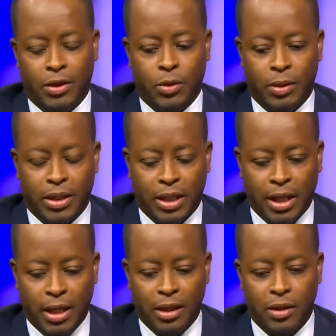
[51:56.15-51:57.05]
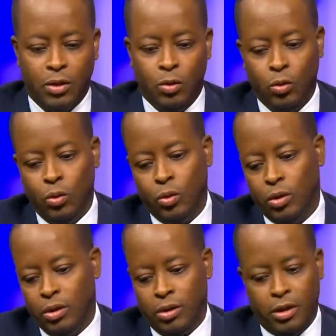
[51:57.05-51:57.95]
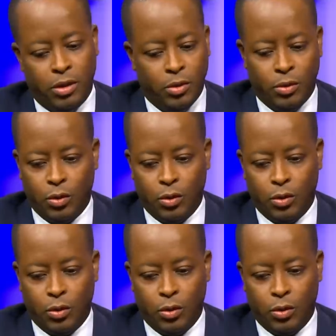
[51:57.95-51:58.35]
to attend who, you know,